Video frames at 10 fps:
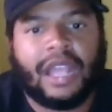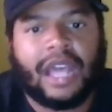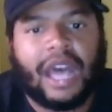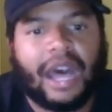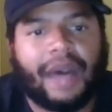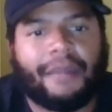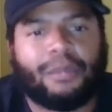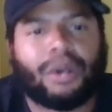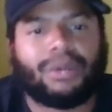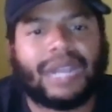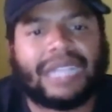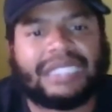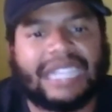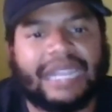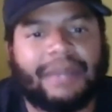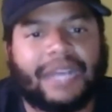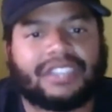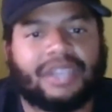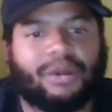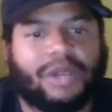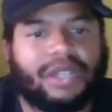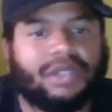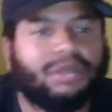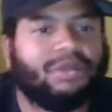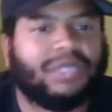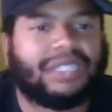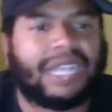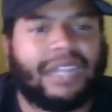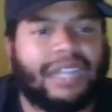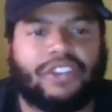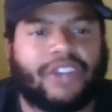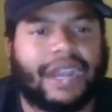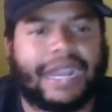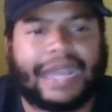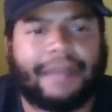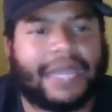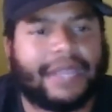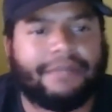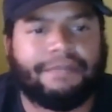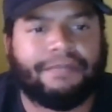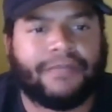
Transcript: Um, what would I say about someone who attend the training? I mean,